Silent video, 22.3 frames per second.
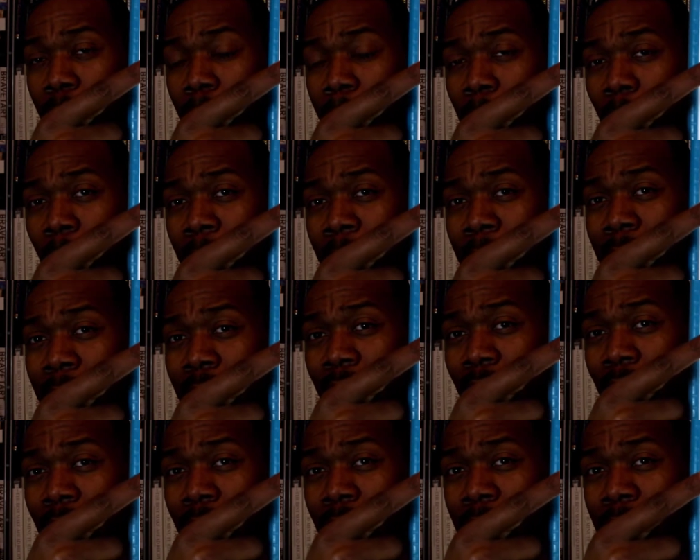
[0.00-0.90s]
people added
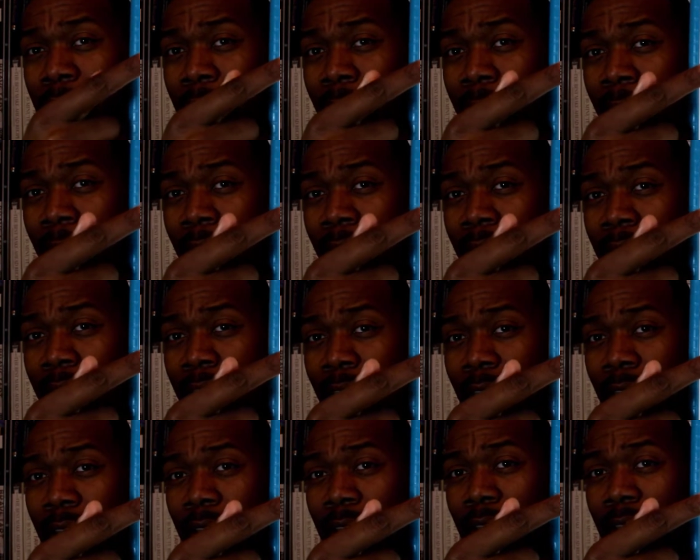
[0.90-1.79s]
to your
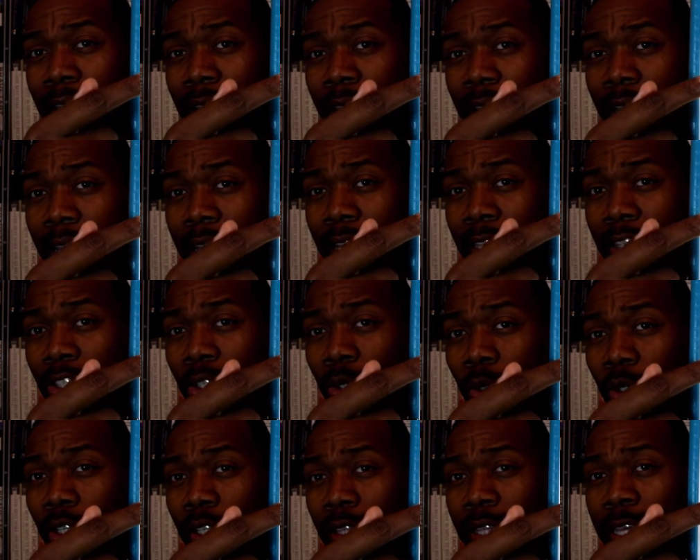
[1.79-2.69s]
database,
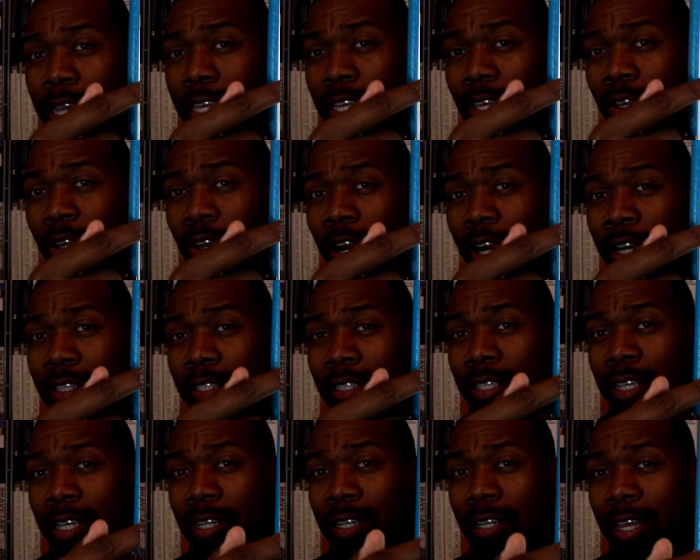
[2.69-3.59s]
200 thank you cards
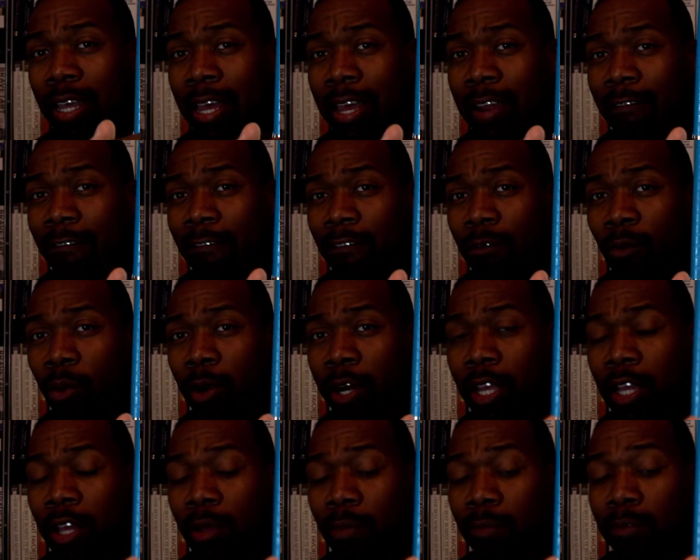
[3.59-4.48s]
sent, and
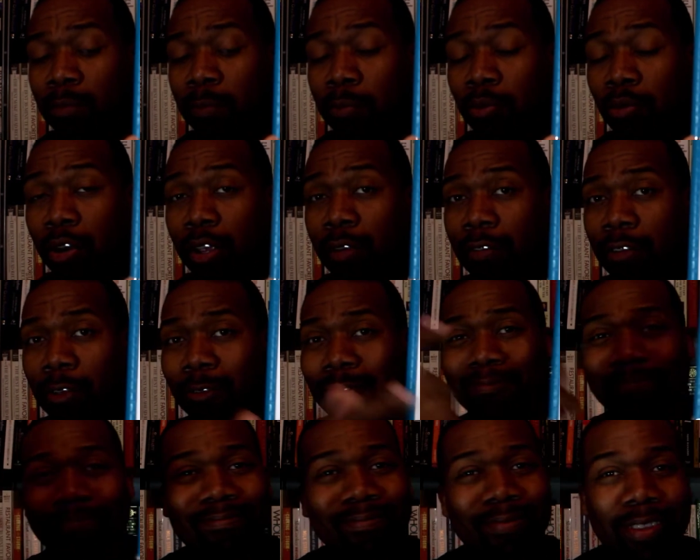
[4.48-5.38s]
40 homes previewed.
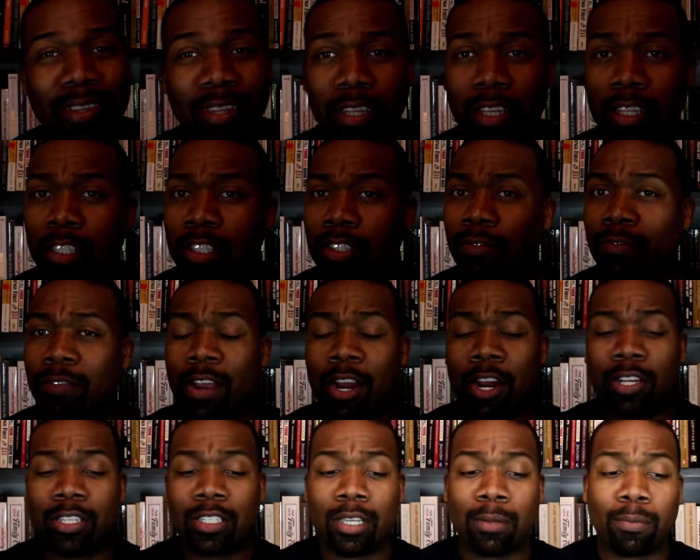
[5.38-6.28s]
It's a
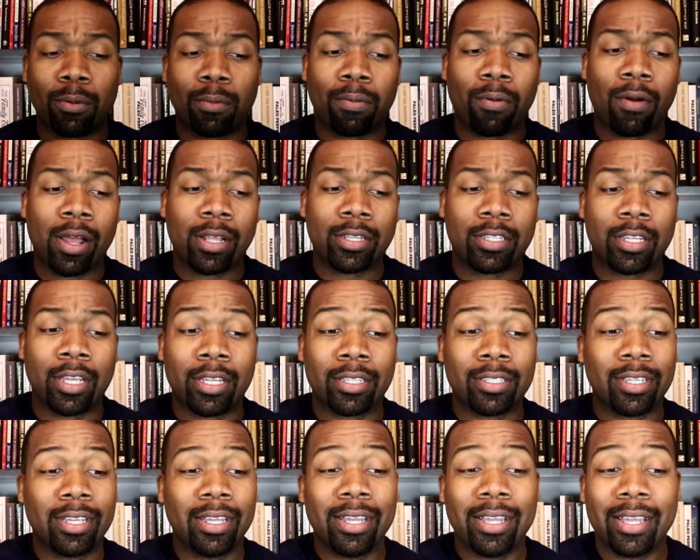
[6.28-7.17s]
very simple
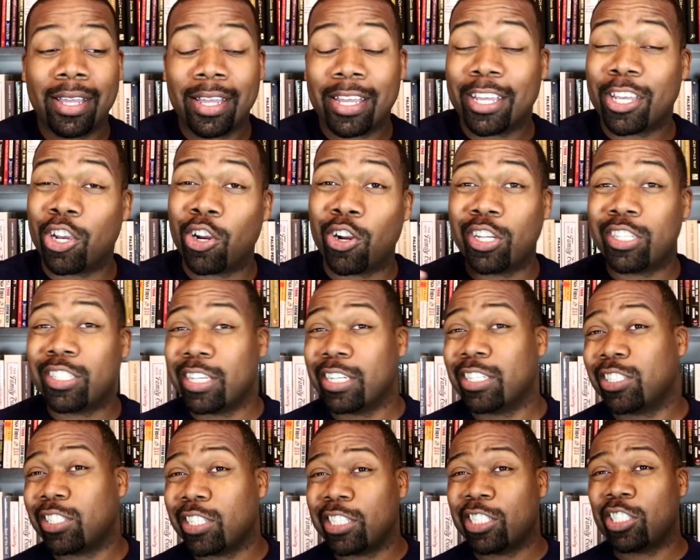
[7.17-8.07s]
process. You're
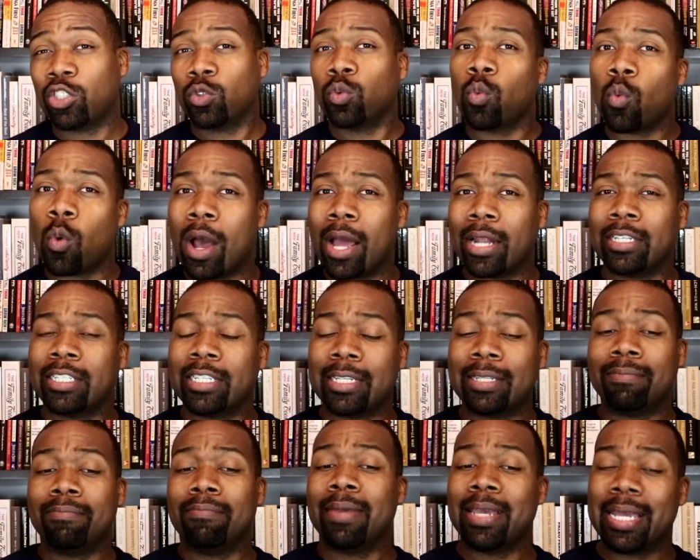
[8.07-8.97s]
essentially just
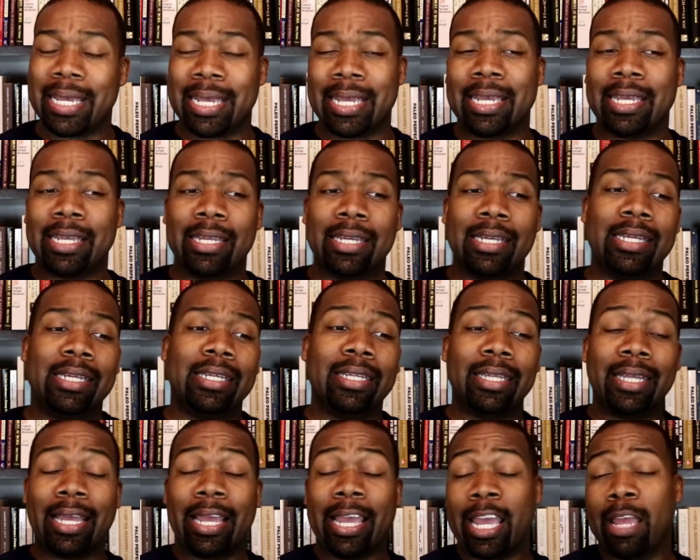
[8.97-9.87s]
watching me
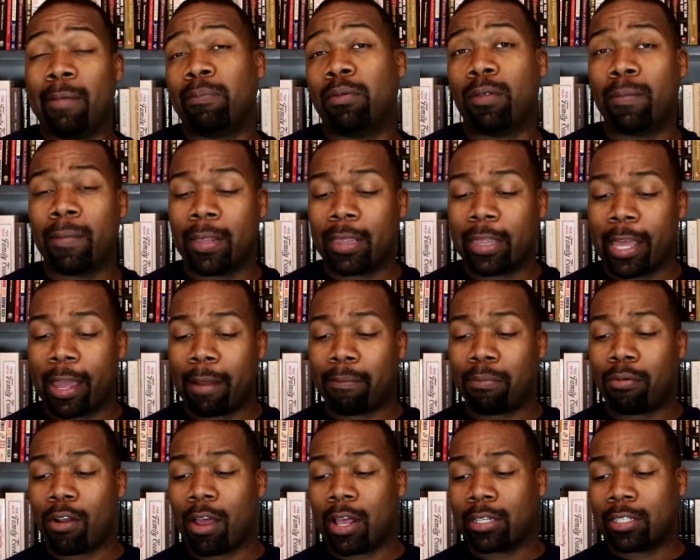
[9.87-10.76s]
implement
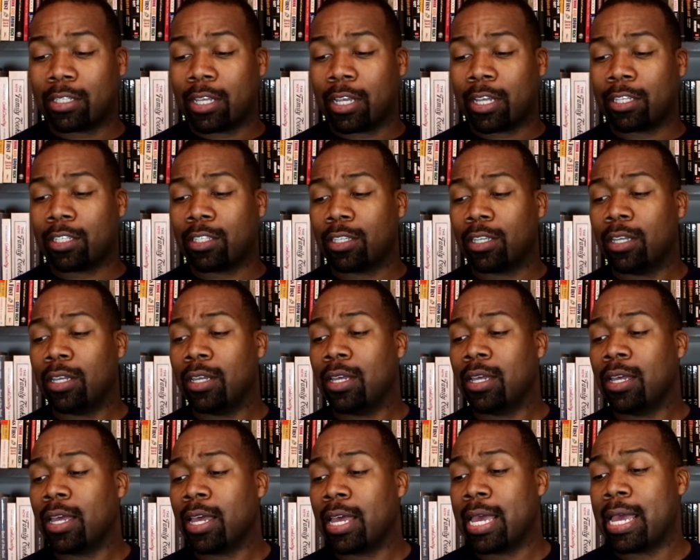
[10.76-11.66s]
that process,
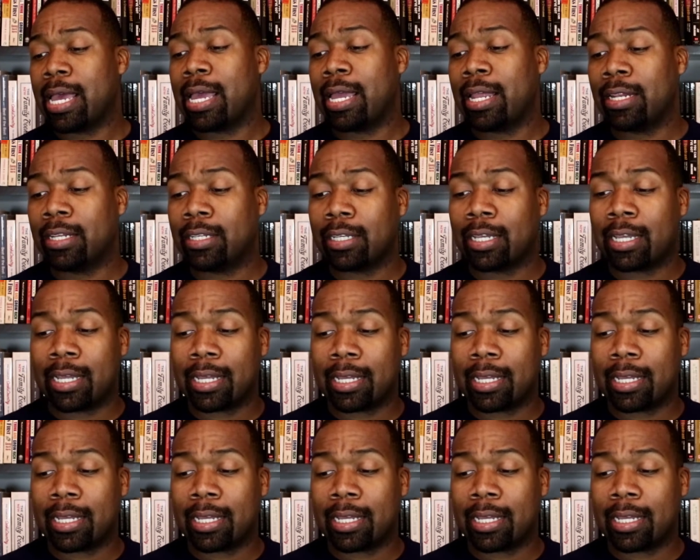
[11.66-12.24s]
and